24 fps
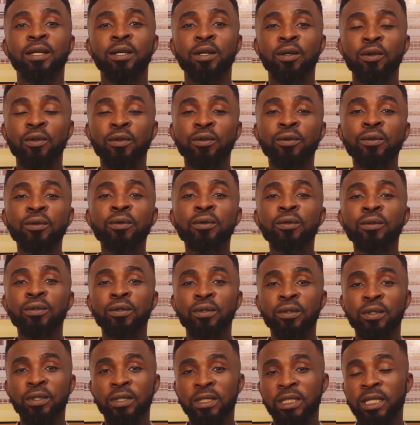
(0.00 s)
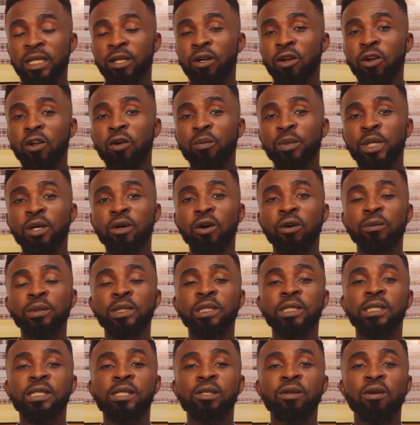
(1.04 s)
through the Economic
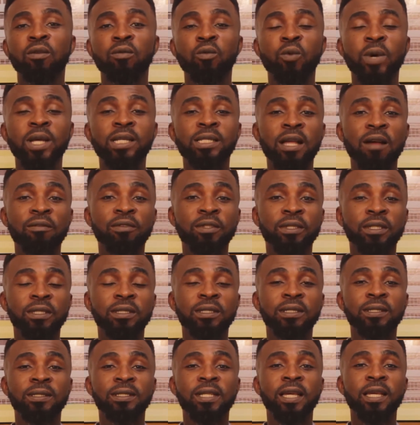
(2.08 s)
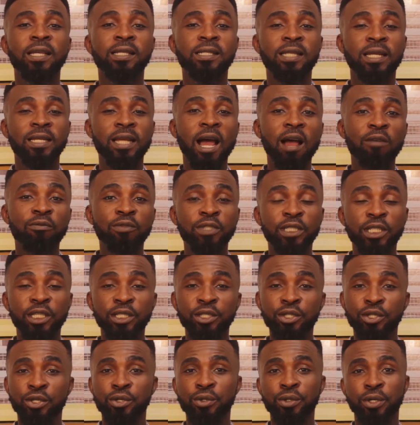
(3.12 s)
Community of West African States and the
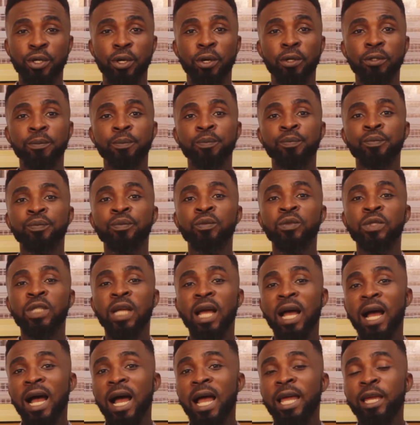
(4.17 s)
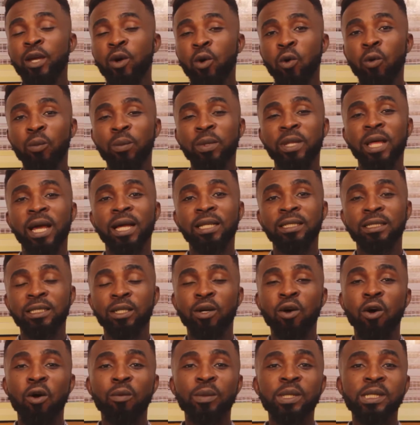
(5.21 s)
African Union, I hope that
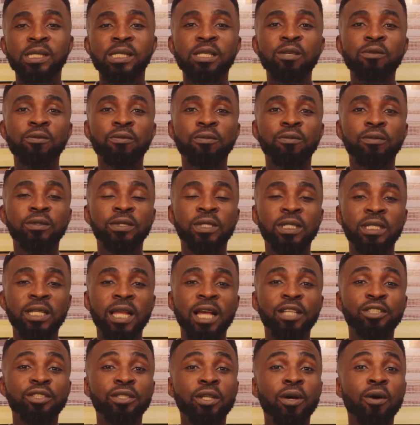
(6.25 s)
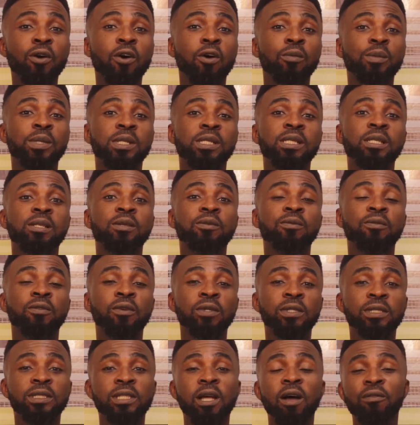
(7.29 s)
the National Committee for
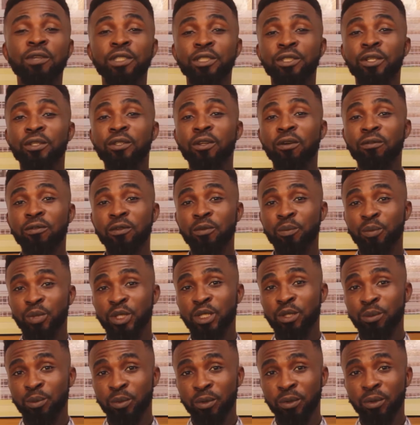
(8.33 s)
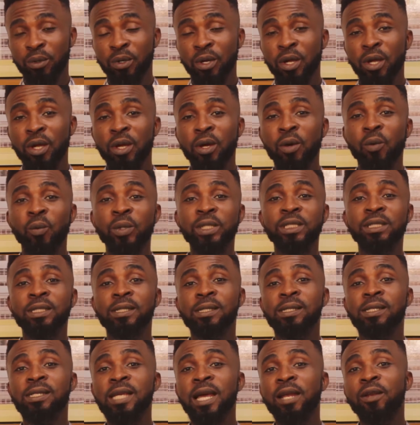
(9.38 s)
the Salvation of the People, which is
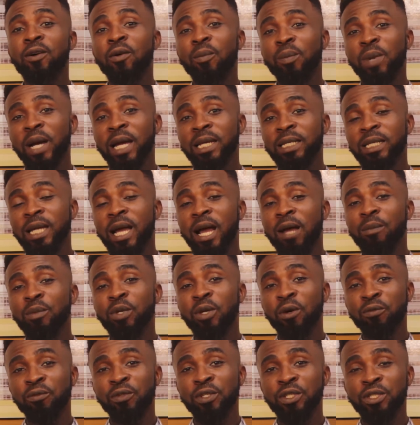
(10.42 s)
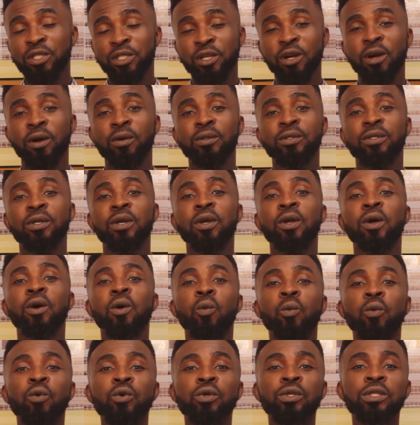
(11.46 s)
set up by the army officials,
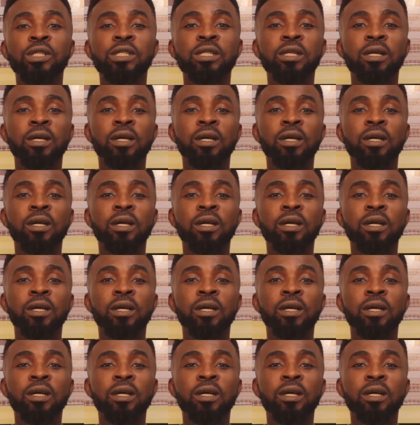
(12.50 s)
would